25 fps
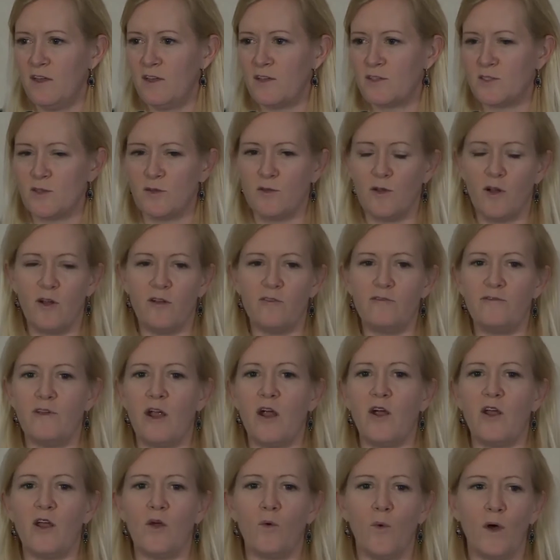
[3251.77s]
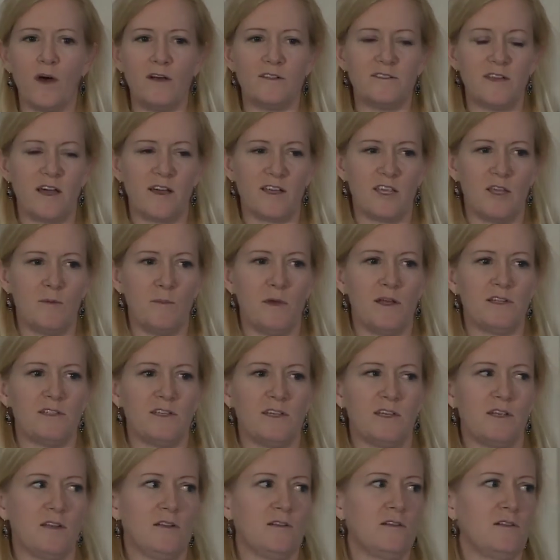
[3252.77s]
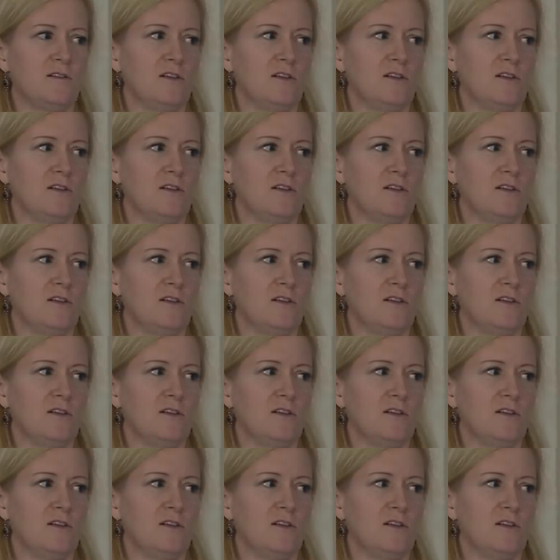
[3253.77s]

So there are very well documented,